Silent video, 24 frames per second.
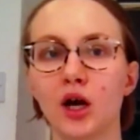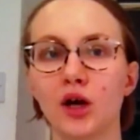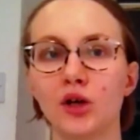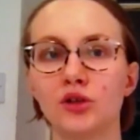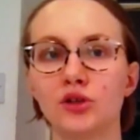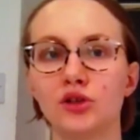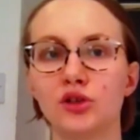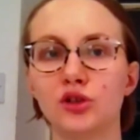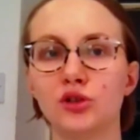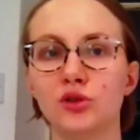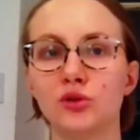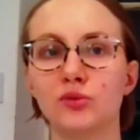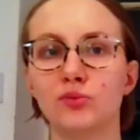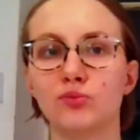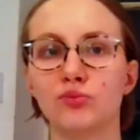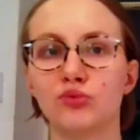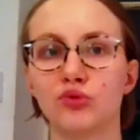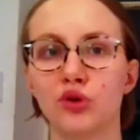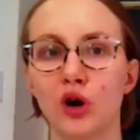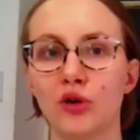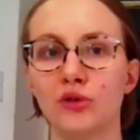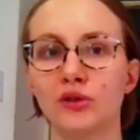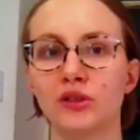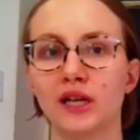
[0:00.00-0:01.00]
to
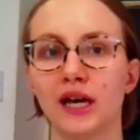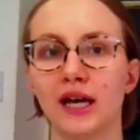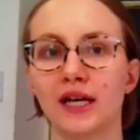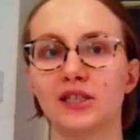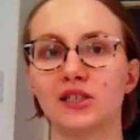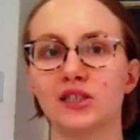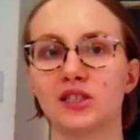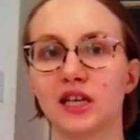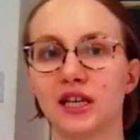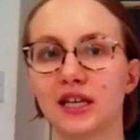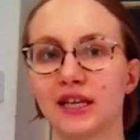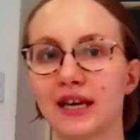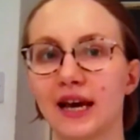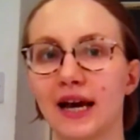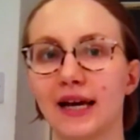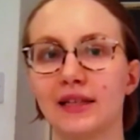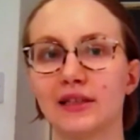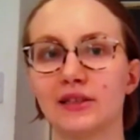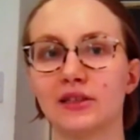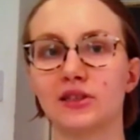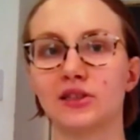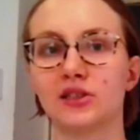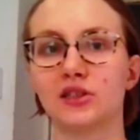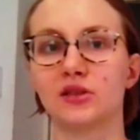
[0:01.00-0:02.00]
protest
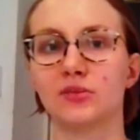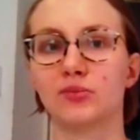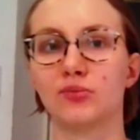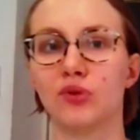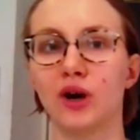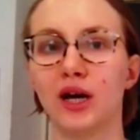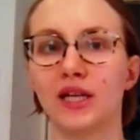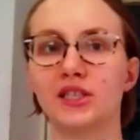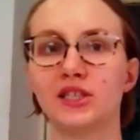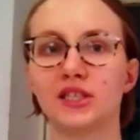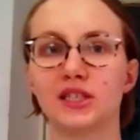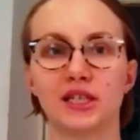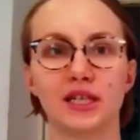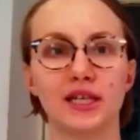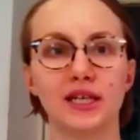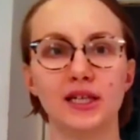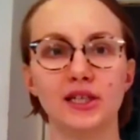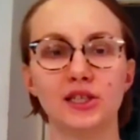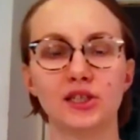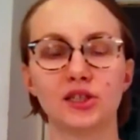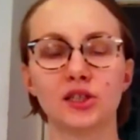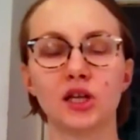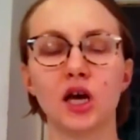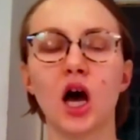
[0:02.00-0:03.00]
against
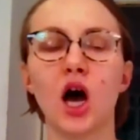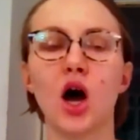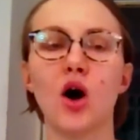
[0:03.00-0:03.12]
prejudice